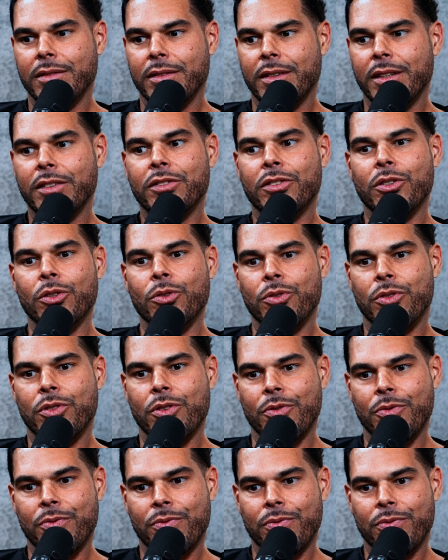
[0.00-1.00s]

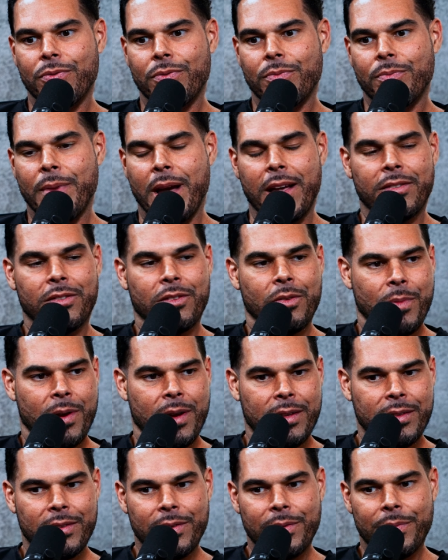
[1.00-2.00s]
exclusive
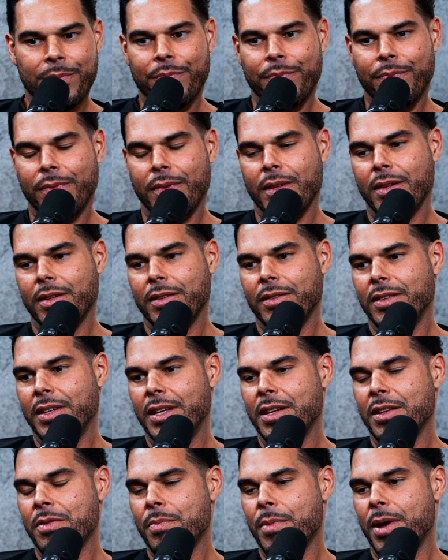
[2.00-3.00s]
masterminds,
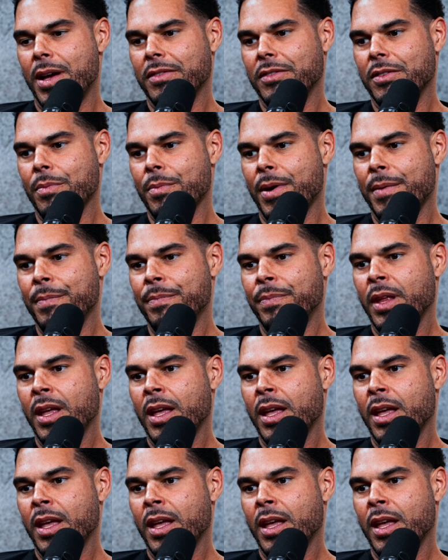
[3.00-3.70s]
Zenith Mastermind.